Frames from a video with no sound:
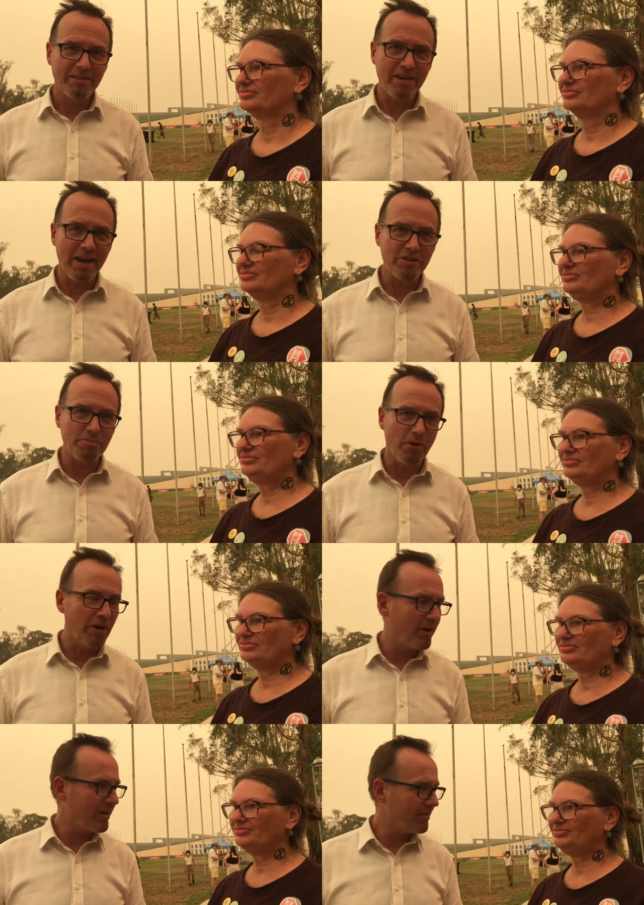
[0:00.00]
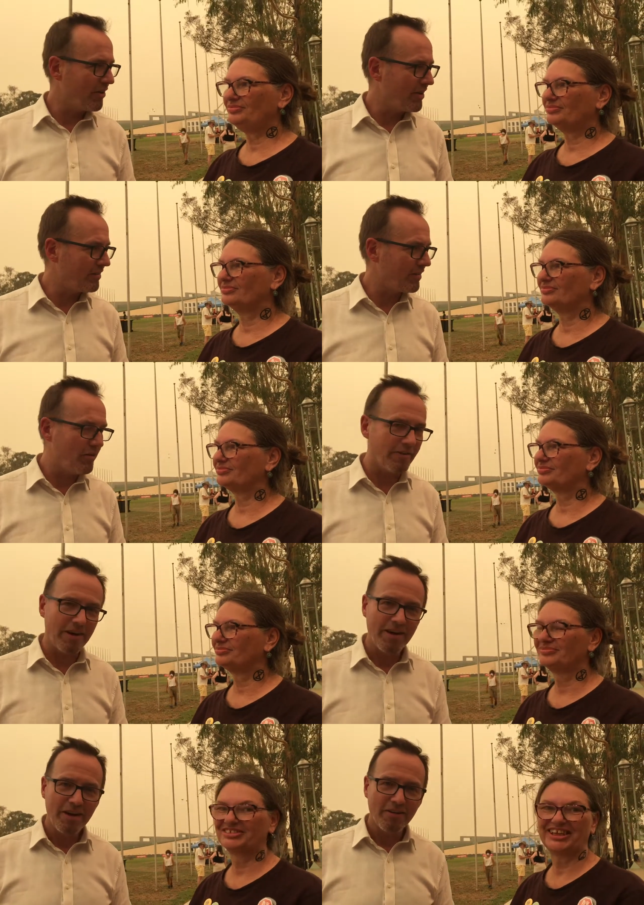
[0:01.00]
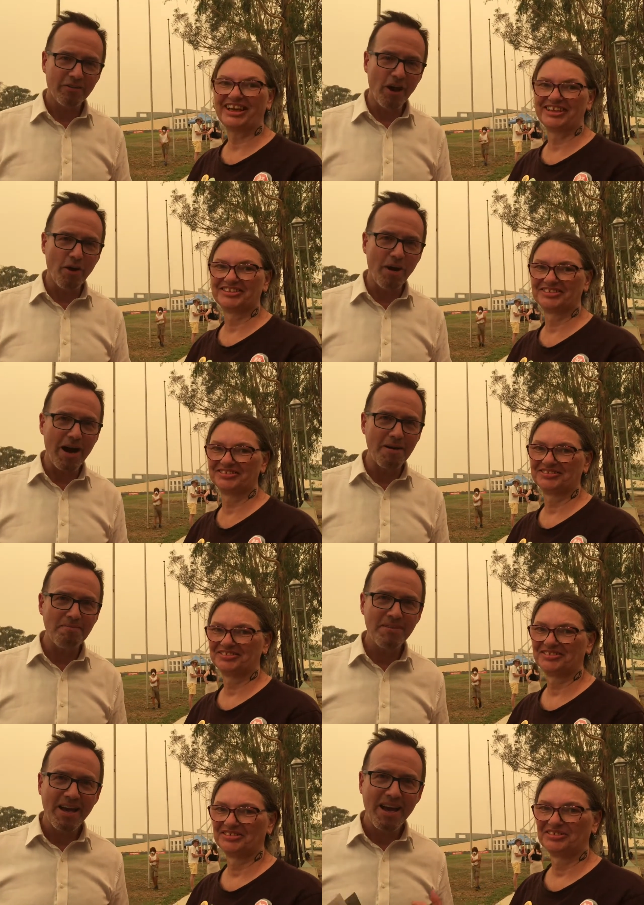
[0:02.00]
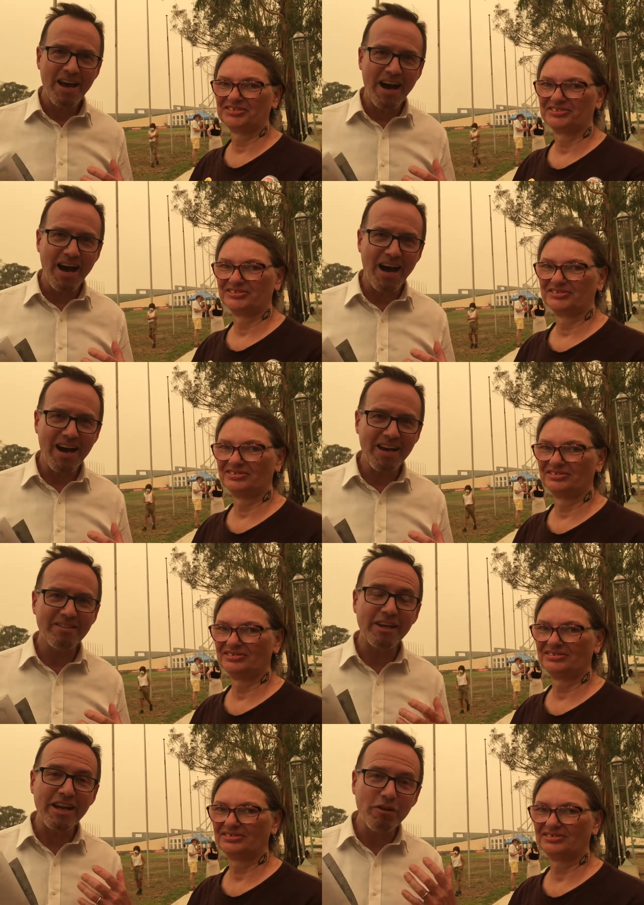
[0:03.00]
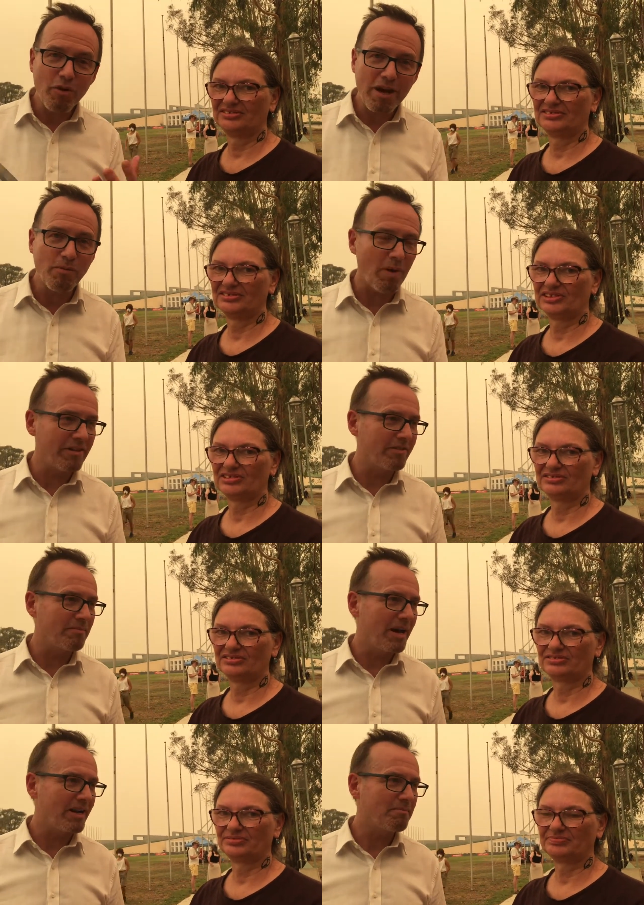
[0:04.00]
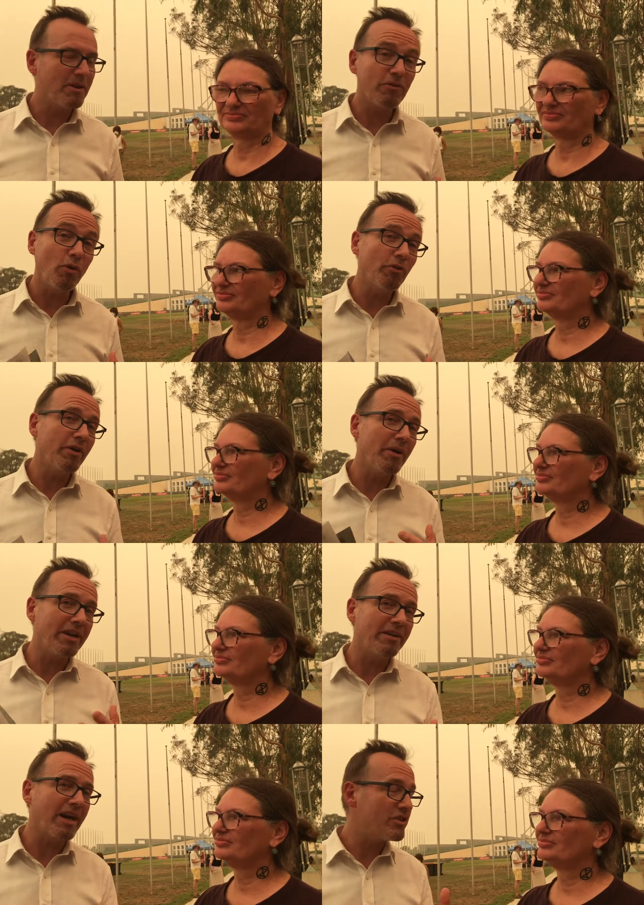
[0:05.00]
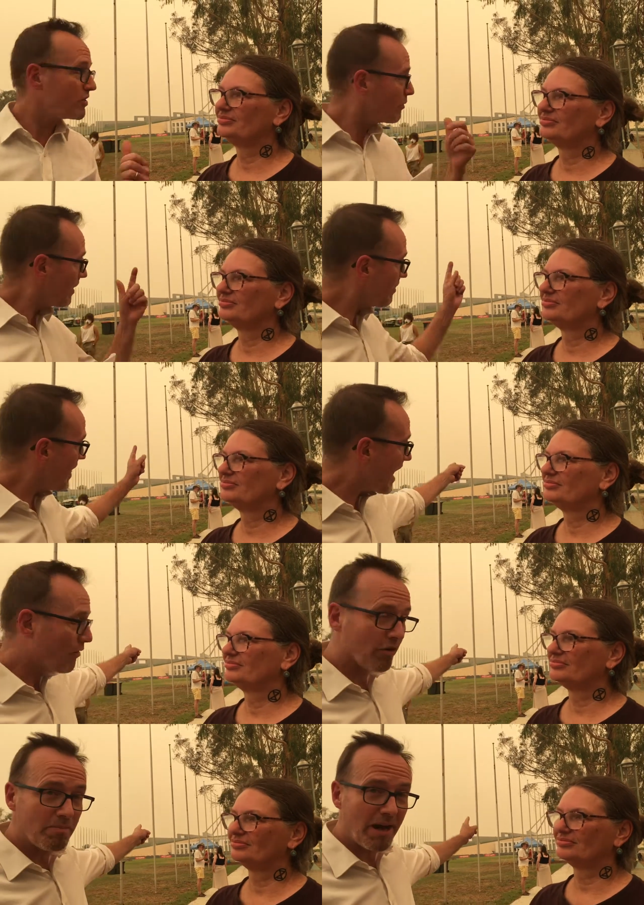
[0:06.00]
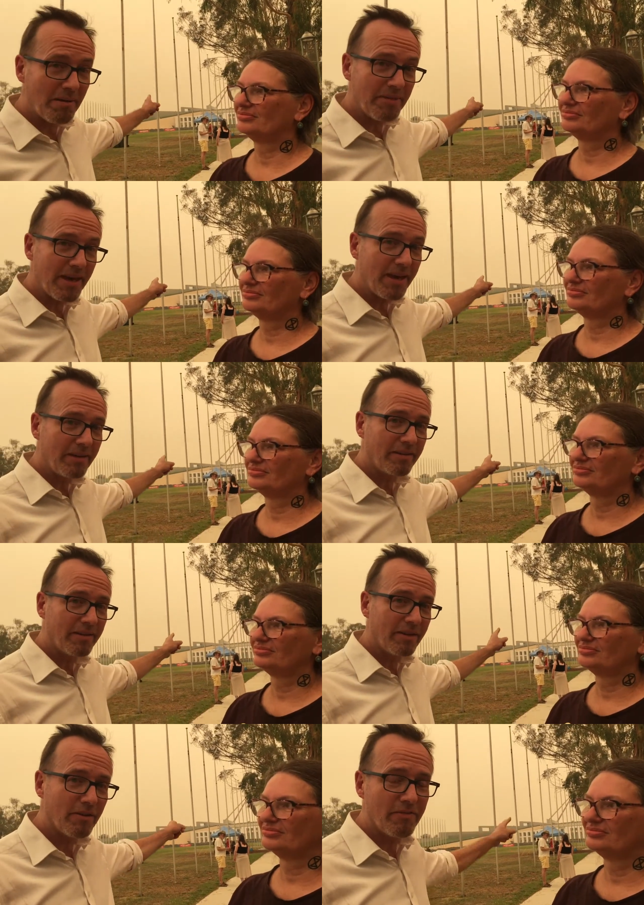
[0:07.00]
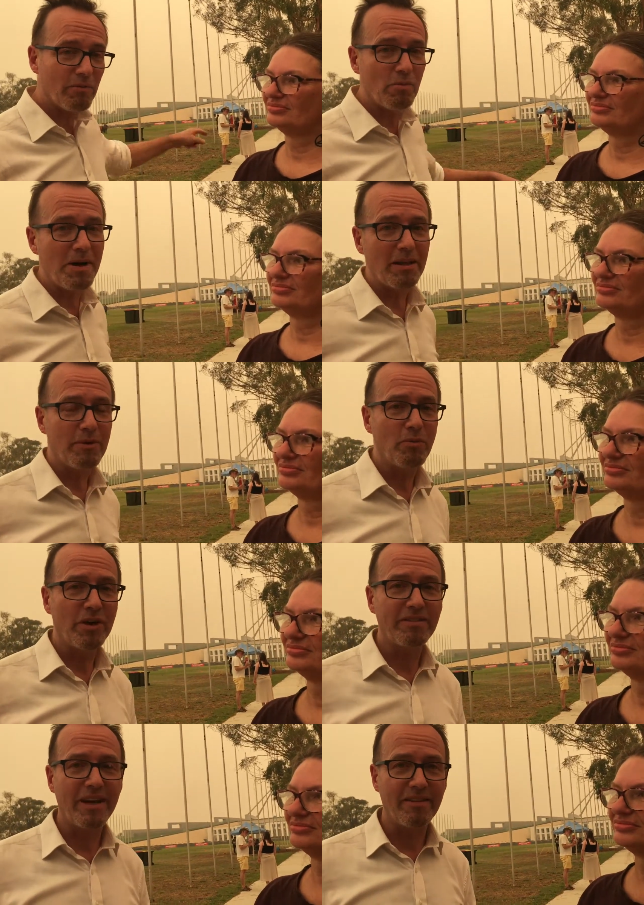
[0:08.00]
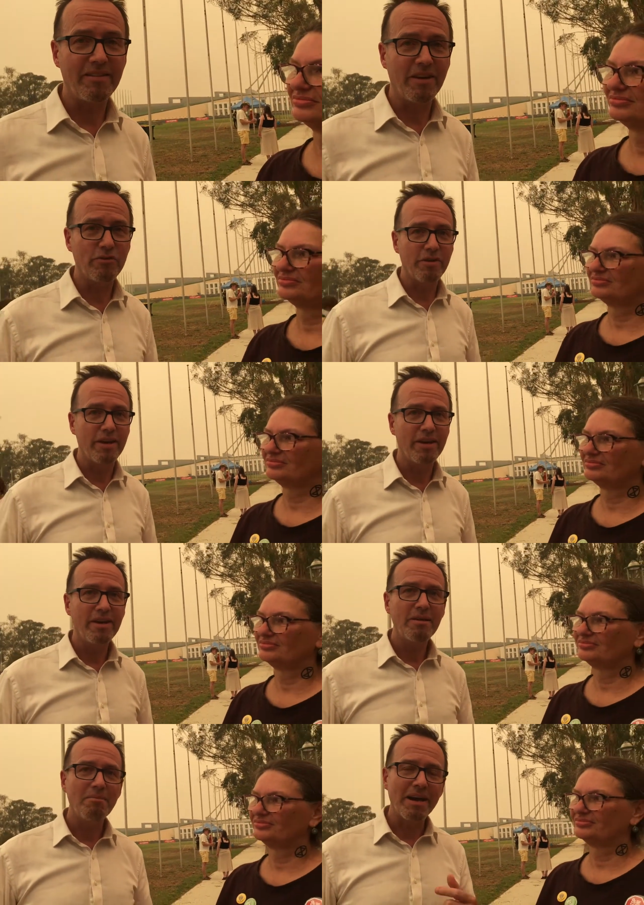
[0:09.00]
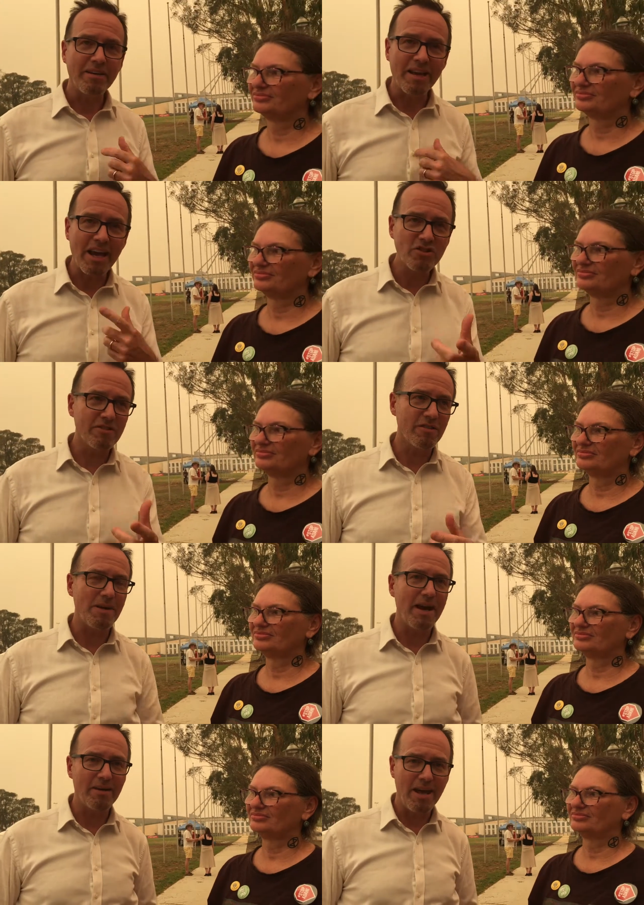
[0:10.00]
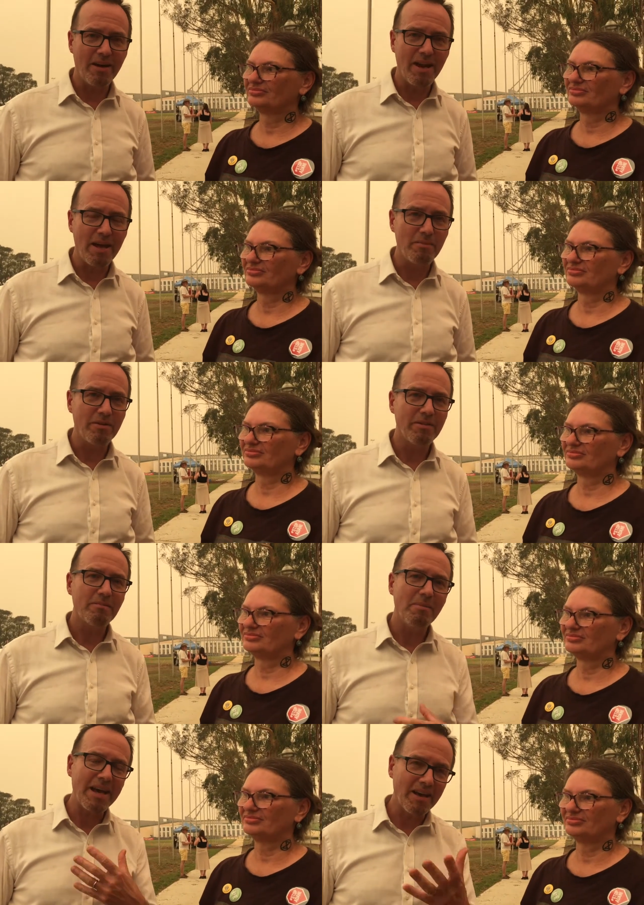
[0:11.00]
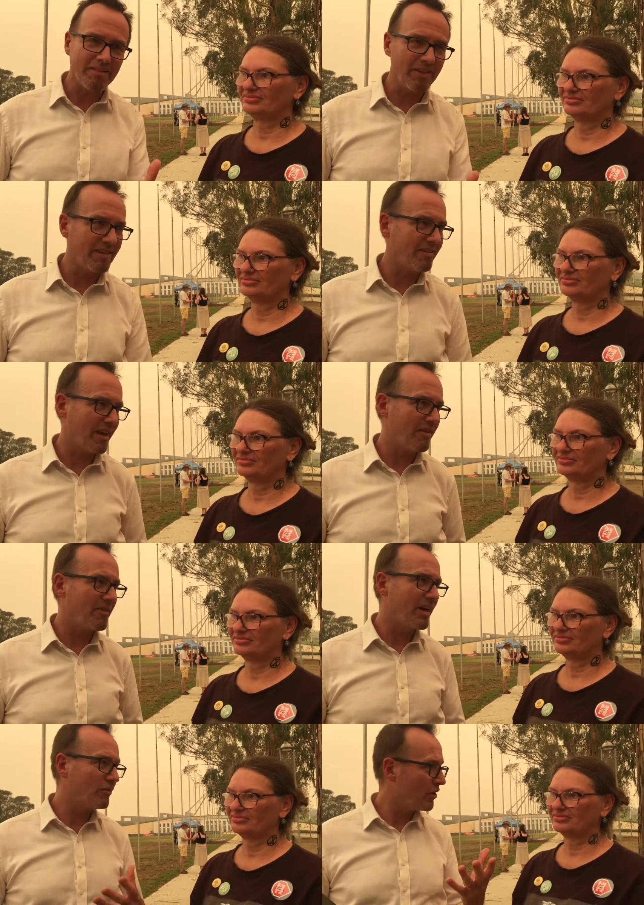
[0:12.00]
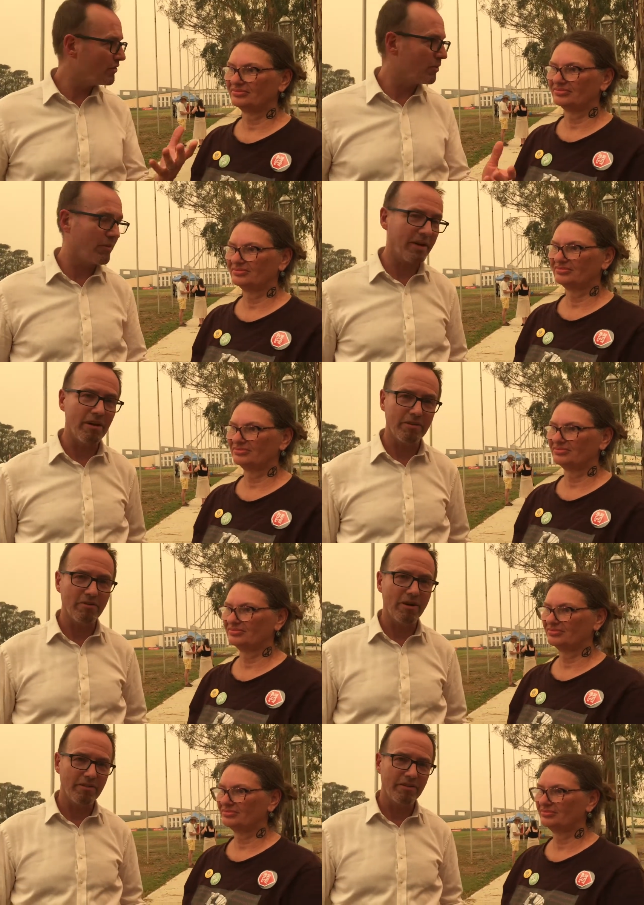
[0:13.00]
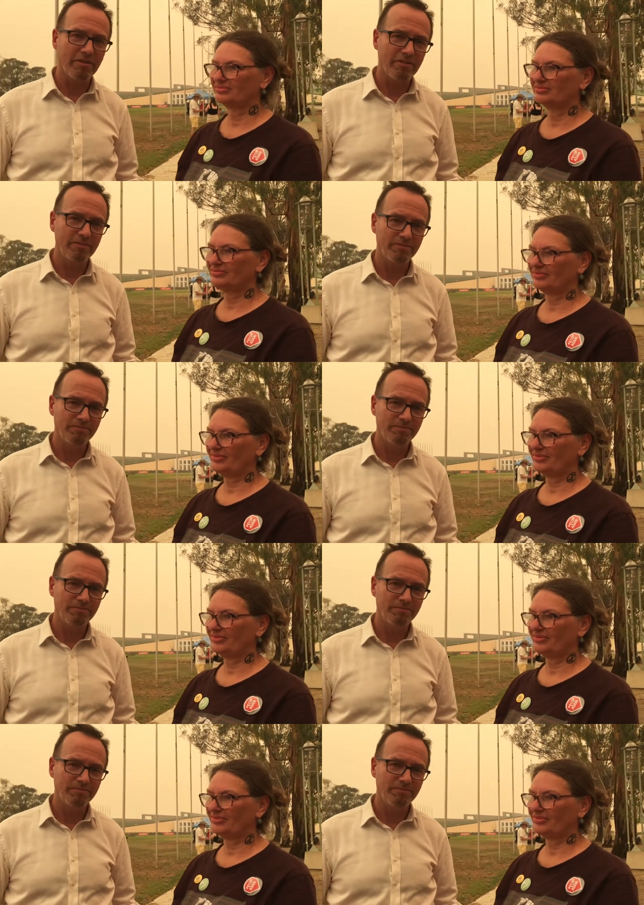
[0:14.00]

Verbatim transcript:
Speaker 1: teenage boy on his, on his sofa. Yeah. So, um, uh, it's an incredible waste of money, but it's also an indication of where that group up there in the federal parliament want to take this country. Make us anxious about our neighbours, make us less safe, and don't deal with the current crisis.